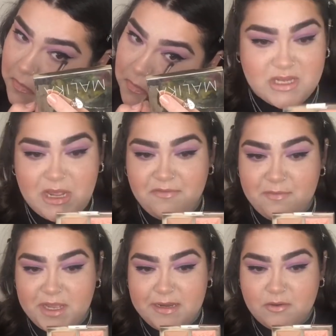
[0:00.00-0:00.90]
So now for
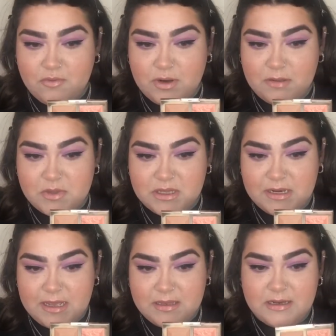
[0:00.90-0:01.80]
my inner corner, I'm just going to
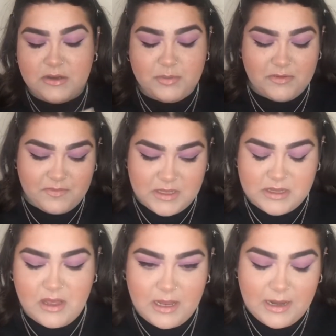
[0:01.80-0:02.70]
add a little bit of this
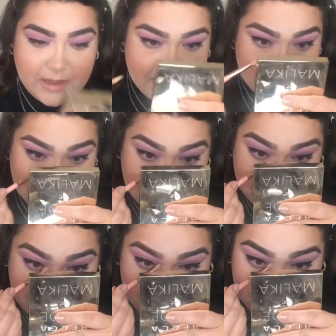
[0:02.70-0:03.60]
highlight.
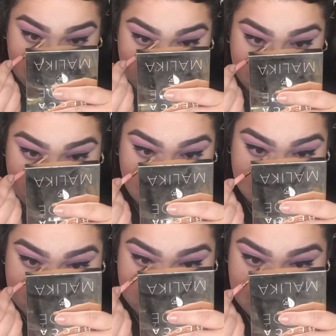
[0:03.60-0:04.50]
I
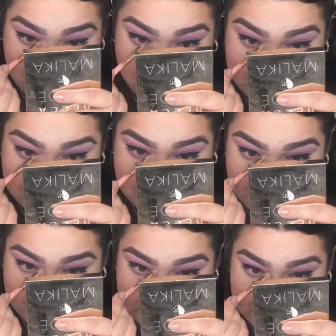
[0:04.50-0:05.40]
did that already,
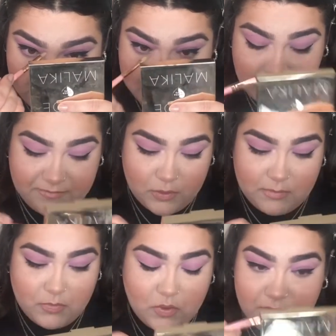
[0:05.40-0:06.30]
but now that I've got
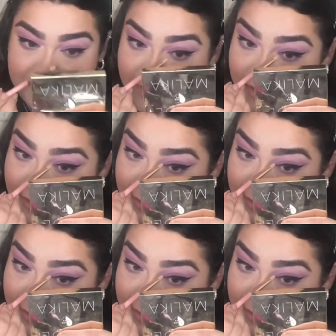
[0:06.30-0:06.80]
more of the